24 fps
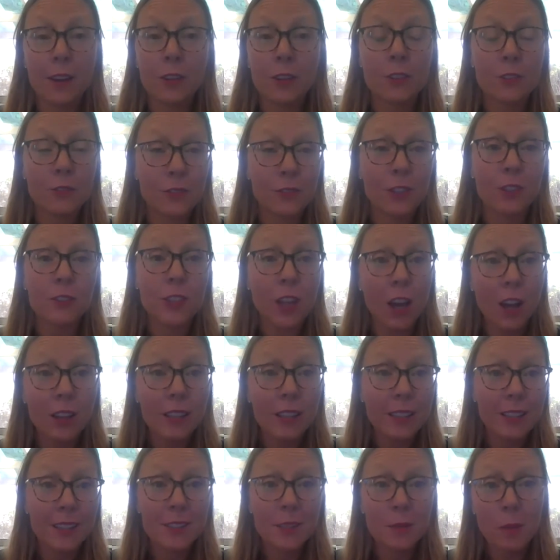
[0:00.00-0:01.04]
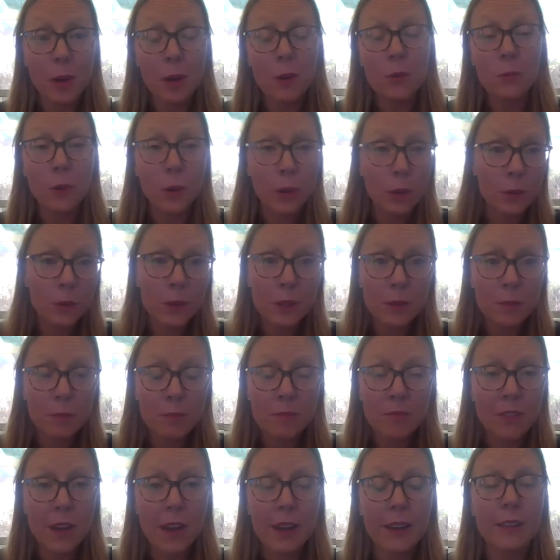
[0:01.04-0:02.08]
they're telling us about where we
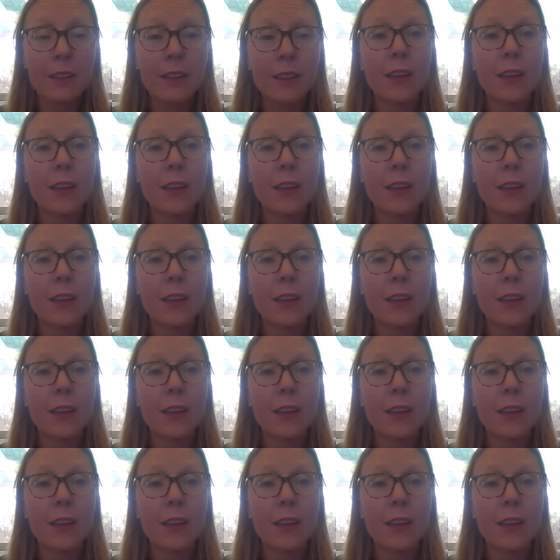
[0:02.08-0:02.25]
fail.